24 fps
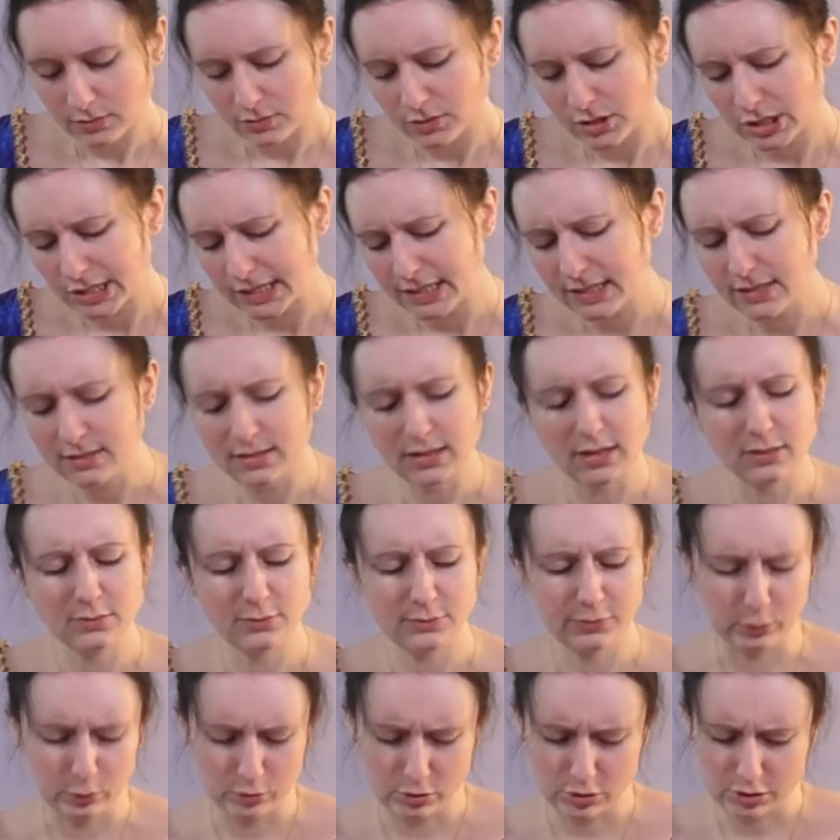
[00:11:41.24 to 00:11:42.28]
She is
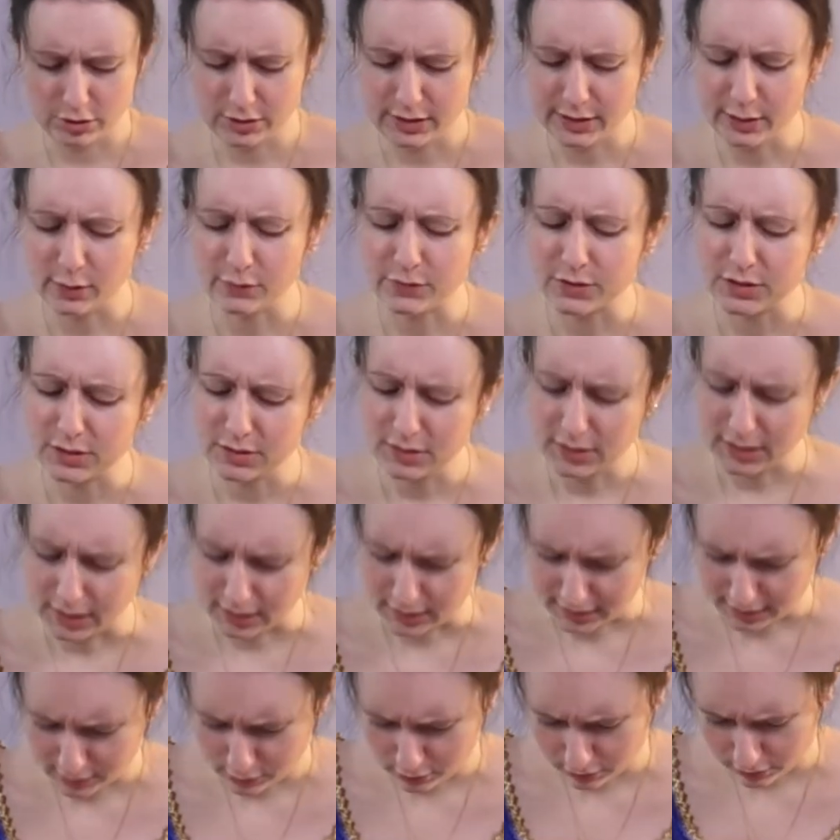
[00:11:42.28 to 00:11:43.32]
unfortunately of a
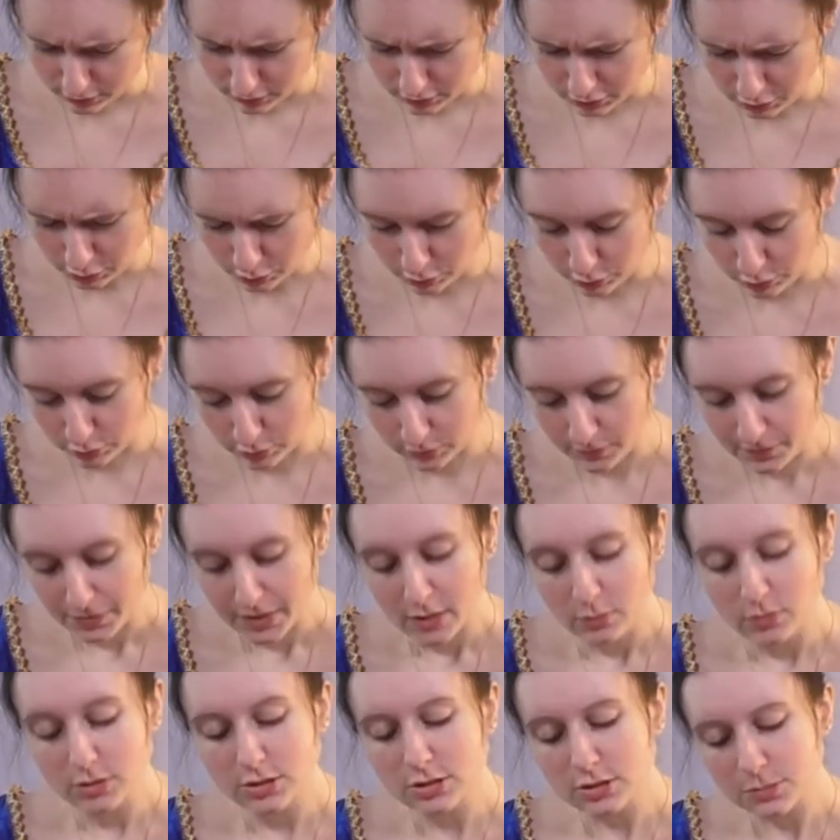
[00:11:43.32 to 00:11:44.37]
sickly constitution,
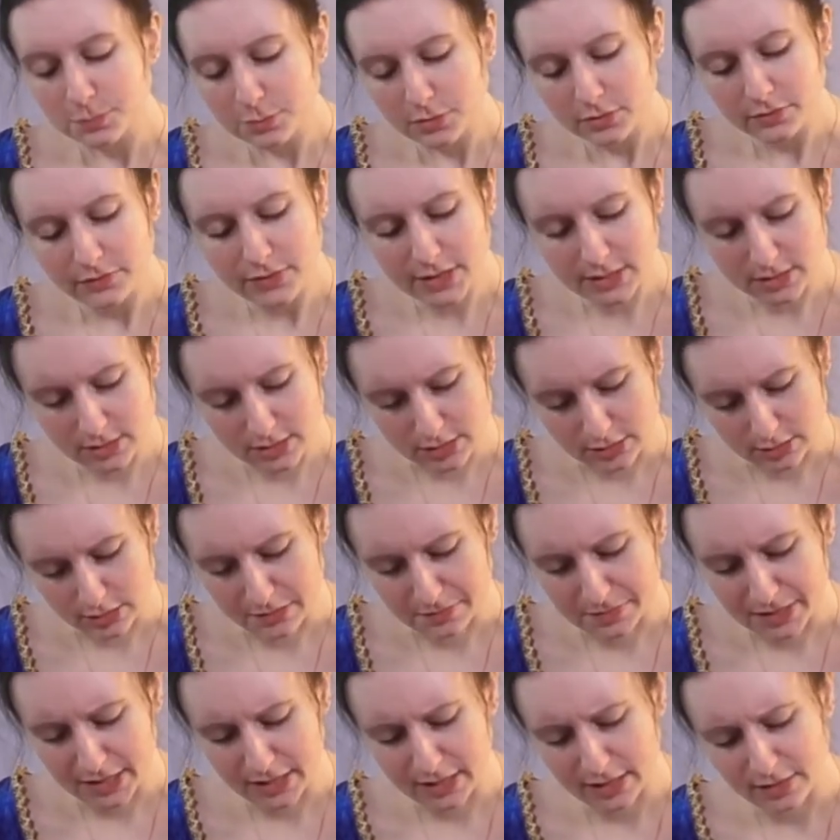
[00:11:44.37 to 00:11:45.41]
which has prevented her
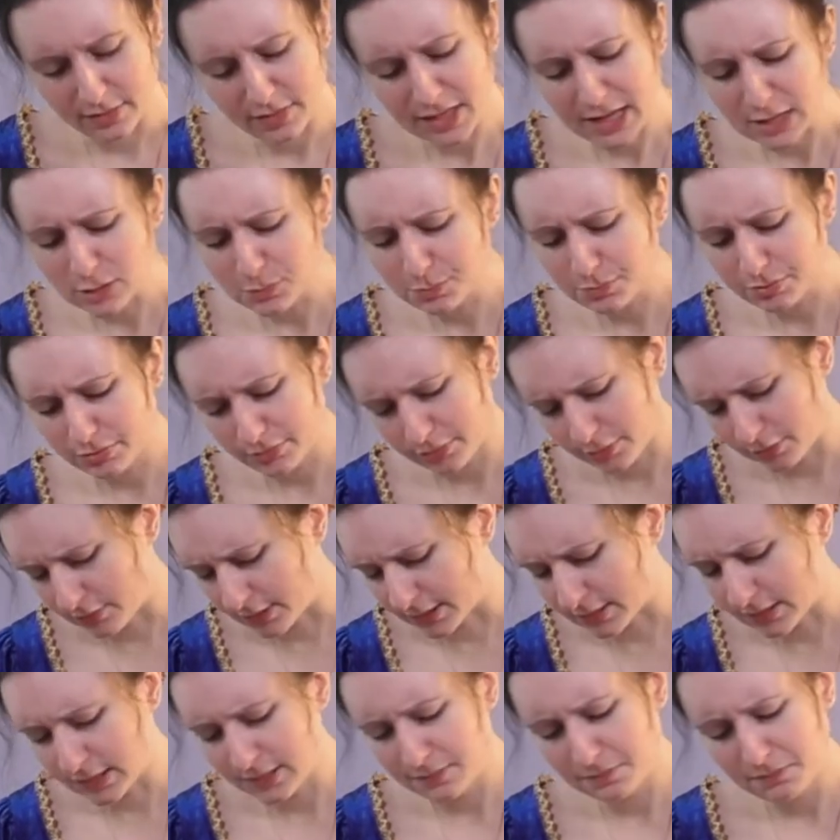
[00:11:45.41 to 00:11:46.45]
making that
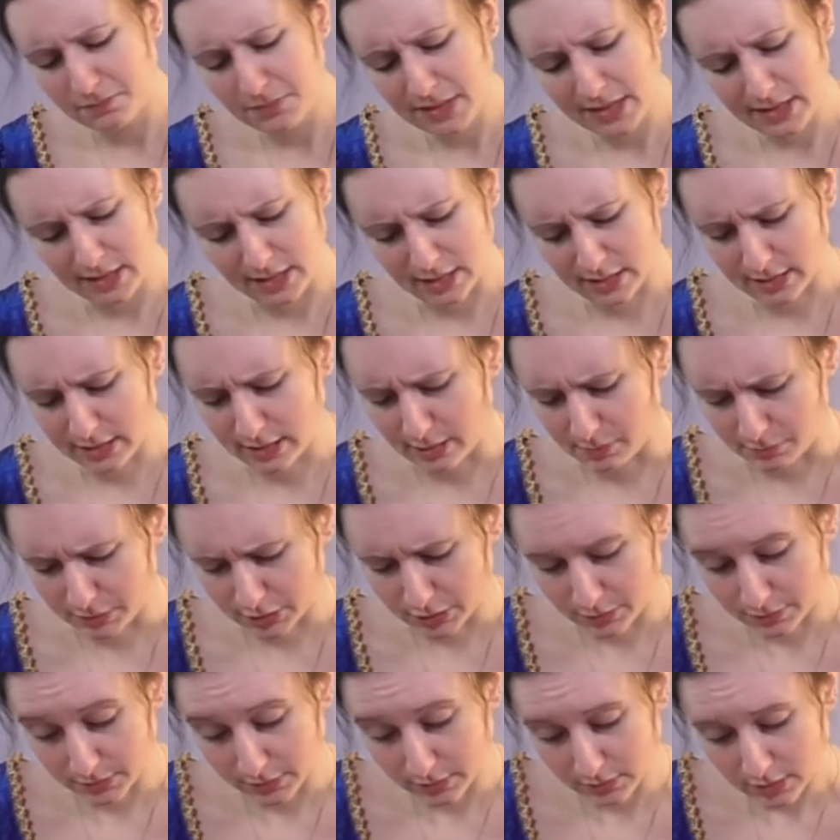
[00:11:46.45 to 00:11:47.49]
progress in many
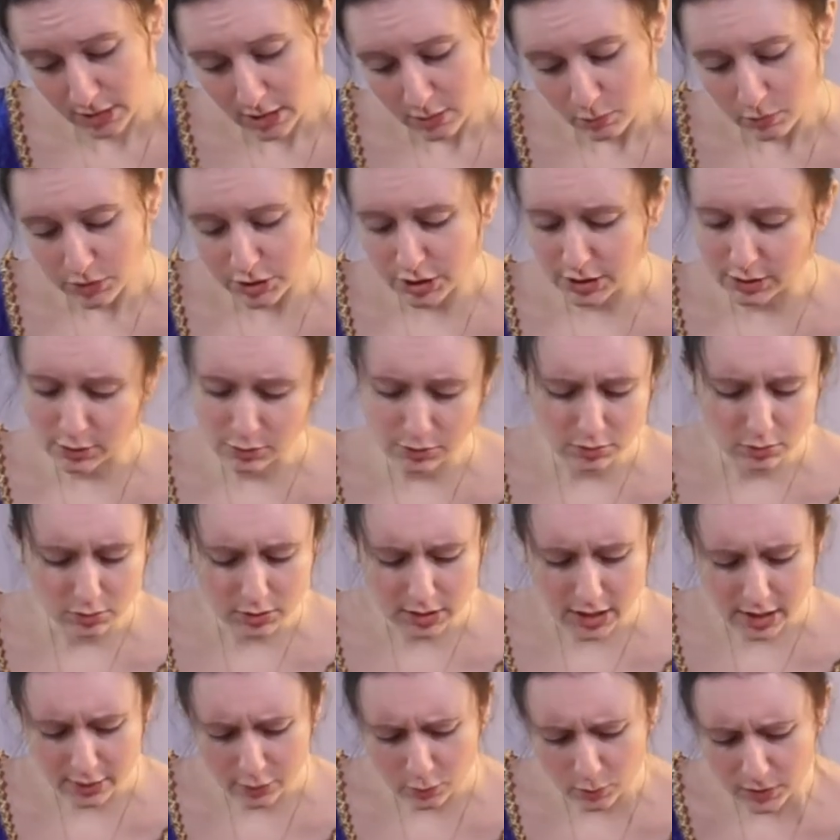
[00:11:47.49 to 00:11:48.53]
accomplishments which she could
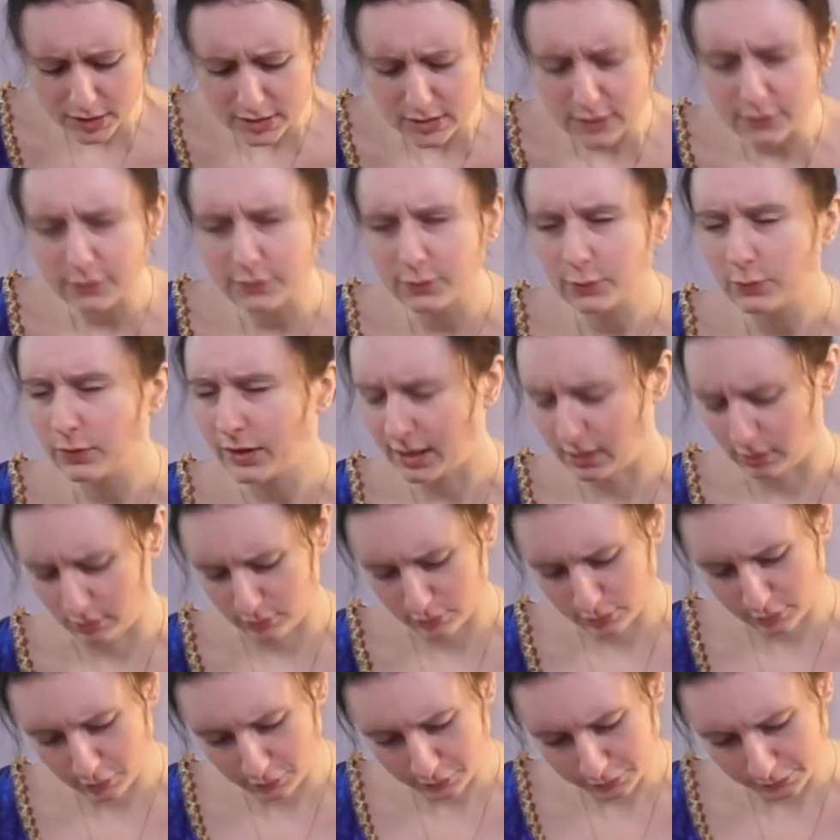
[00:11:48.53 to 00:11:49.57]
not otherwise have
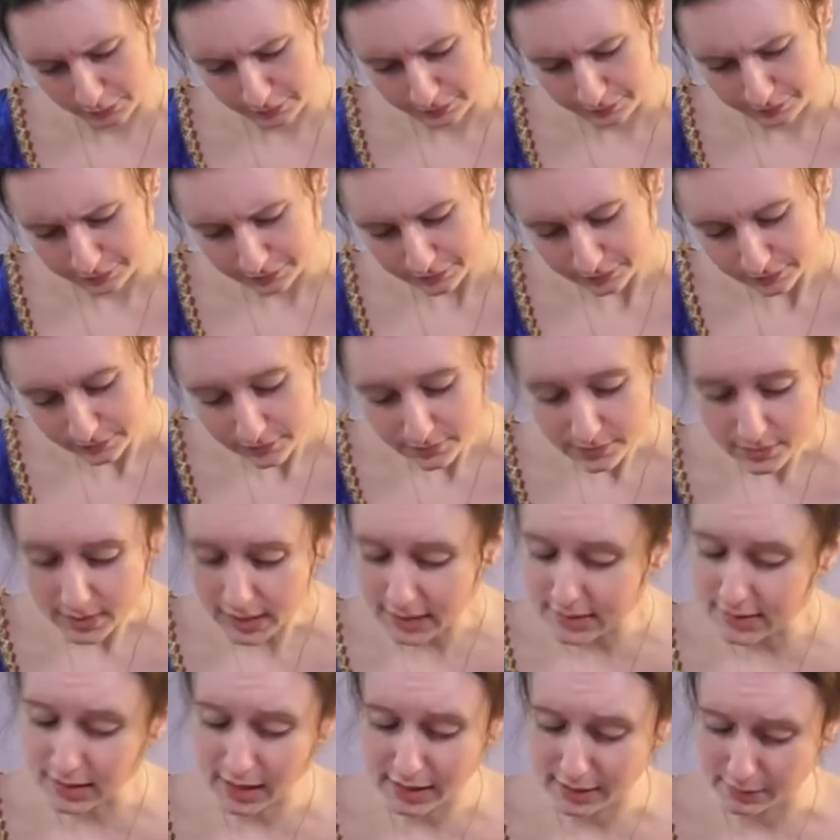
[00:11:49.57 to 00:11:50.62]
failed of,
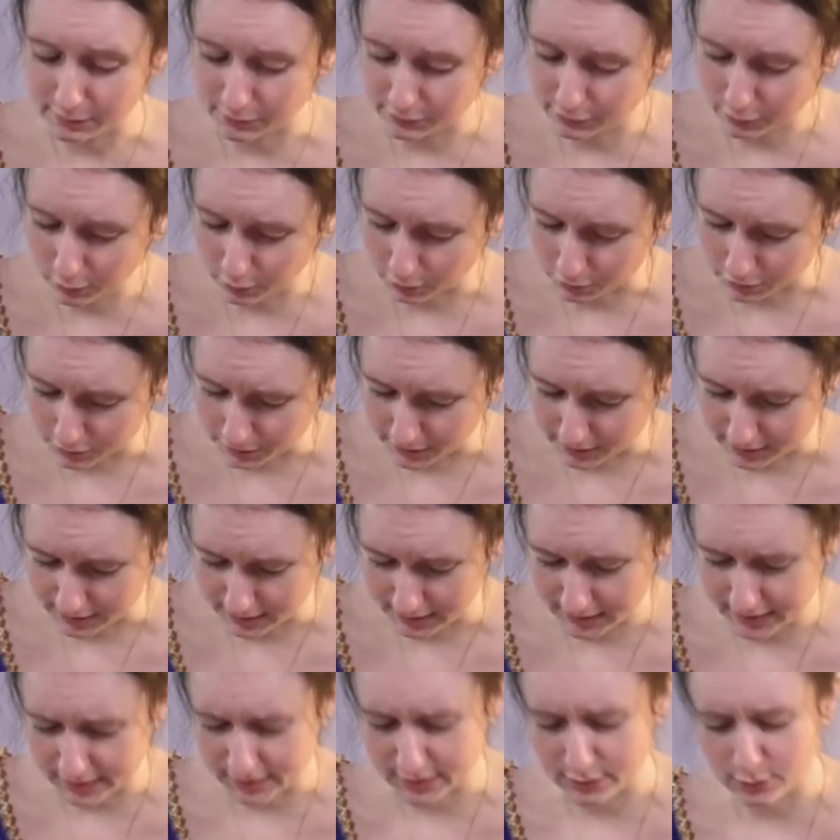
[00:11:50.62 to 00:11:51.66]
as I am informed by the
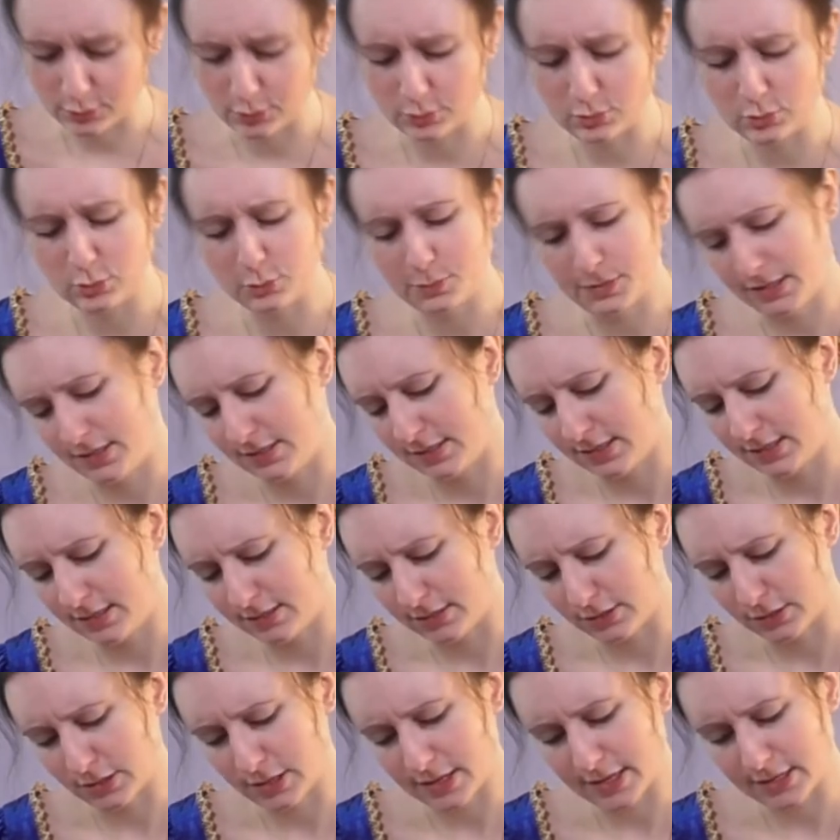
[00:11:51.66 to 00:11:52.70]
lady who
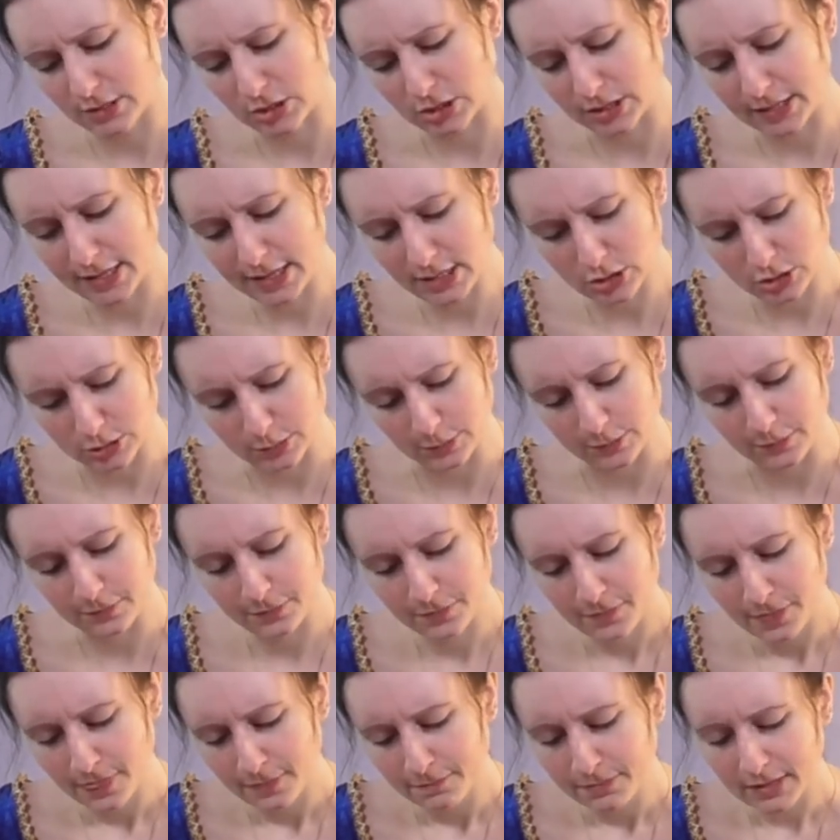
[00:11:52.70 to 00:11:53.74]
superintended her education,
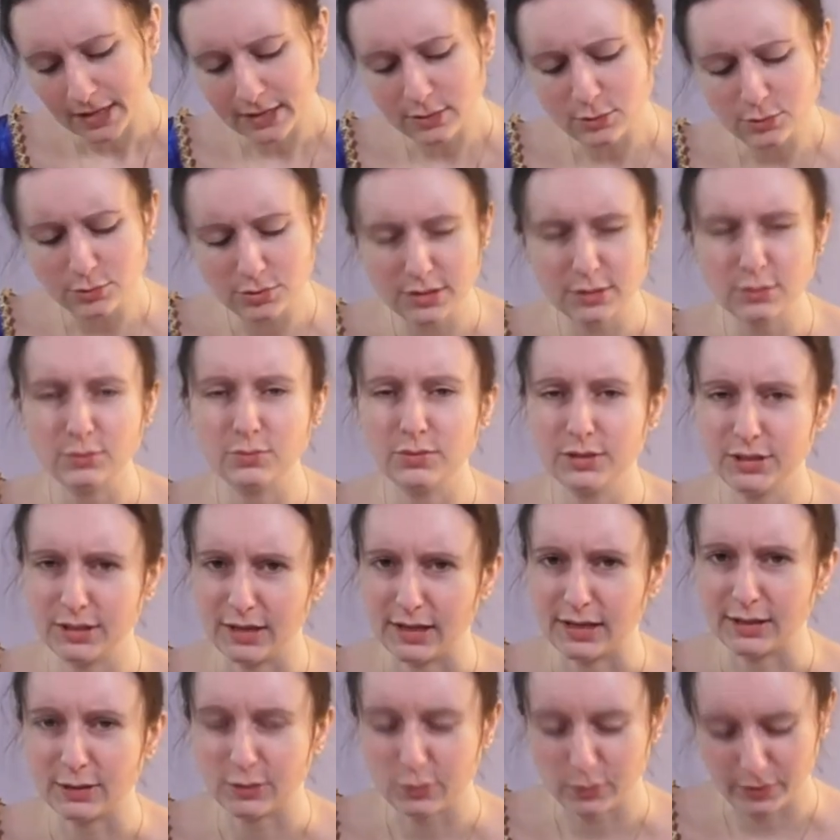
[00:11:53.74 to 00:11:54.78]
and who still
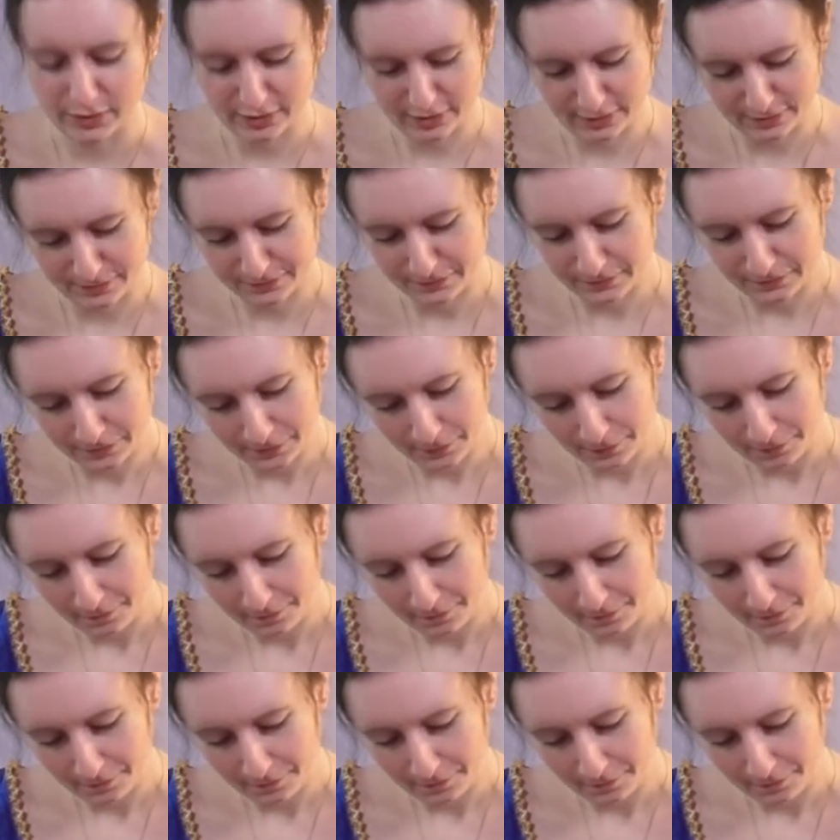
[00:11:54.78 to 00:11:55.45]
resides with them.